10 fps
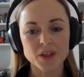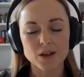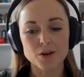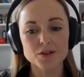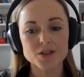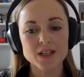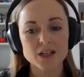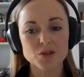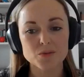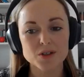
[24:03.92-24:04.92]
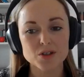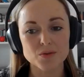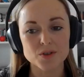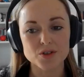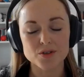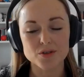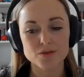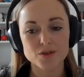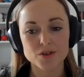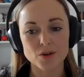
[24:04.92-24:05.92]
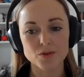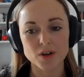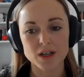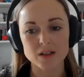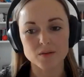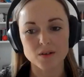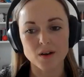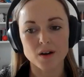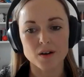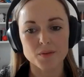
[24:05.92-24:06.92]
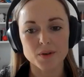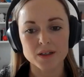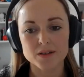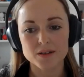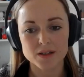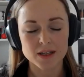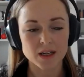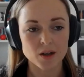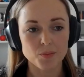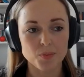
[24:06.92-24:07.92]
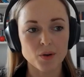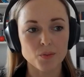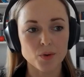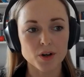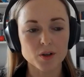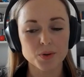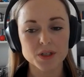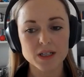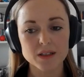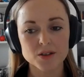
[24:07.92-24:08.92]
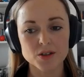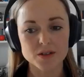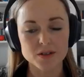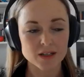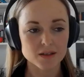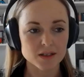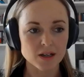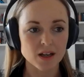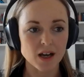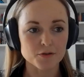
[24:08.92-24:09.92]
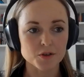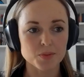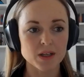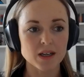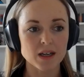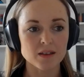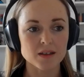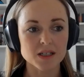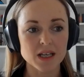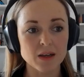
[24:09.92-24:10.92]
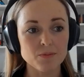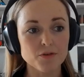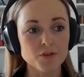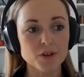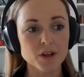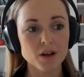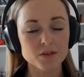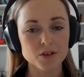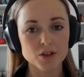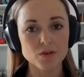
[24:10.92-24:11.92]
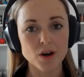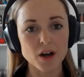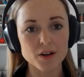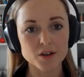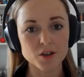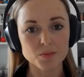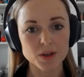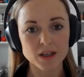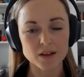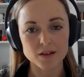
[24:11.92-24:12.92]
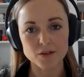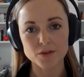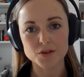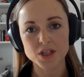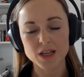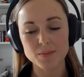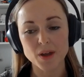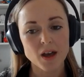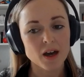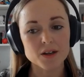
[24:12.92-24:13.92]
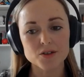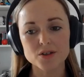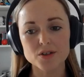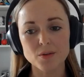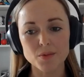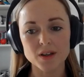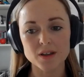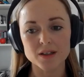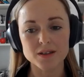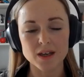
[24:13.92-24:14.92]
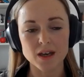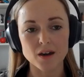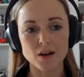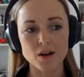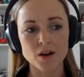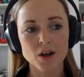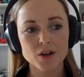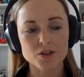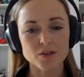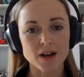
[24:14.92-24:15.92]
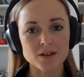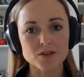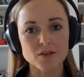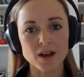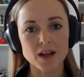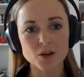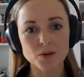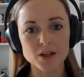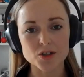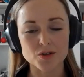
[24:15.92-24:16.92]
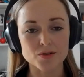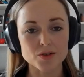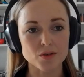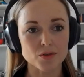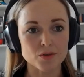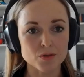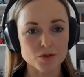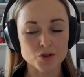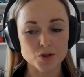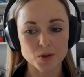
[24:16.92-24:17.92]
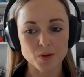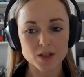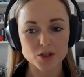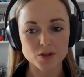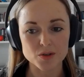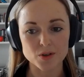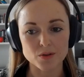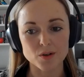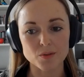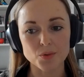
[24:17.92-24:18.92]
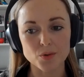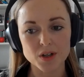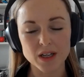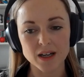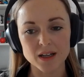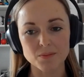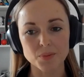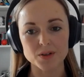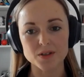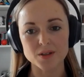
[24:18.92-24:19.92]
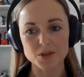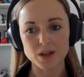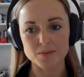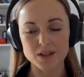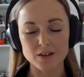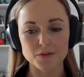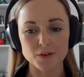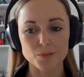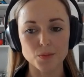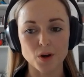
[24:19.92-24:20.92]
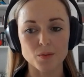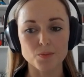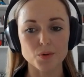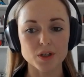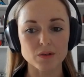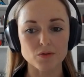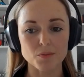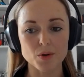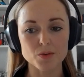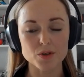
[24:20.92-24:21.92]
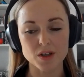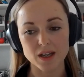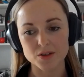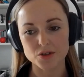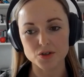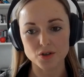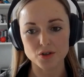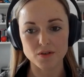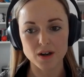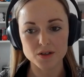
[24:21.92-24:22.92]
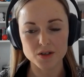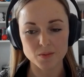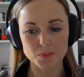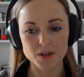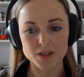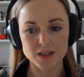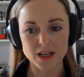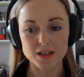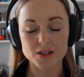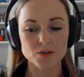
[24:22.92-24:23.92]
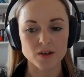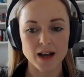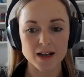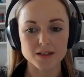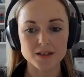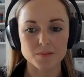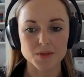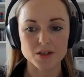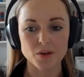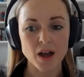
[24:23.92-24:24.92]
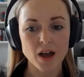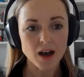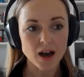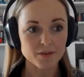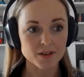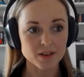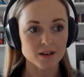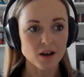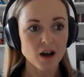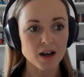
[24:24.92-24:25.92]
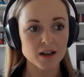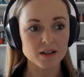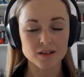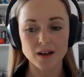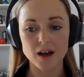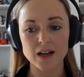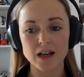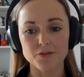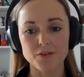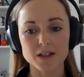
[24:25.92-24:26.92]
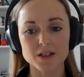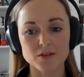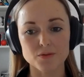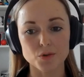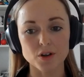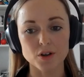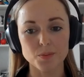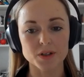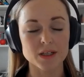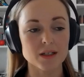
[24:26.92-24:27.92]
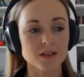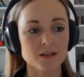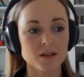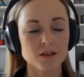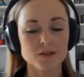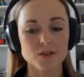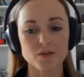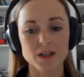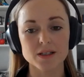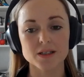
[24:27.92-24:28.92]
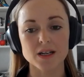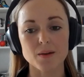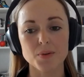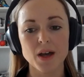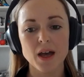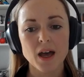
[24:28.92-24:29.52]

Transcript: The other section we do, which is so great, and is setting up a work buddy. Doesn't necessarily have to be in the team for the new hire. It can be in another team, and it's just somebody that's there to answer any questions. You know, there are no stupid questions when you're onboarding, but sometimes if you're onboarding remote, you can't just turn around to the person next to you and ask them. So having that highly effective work buddy is a great step.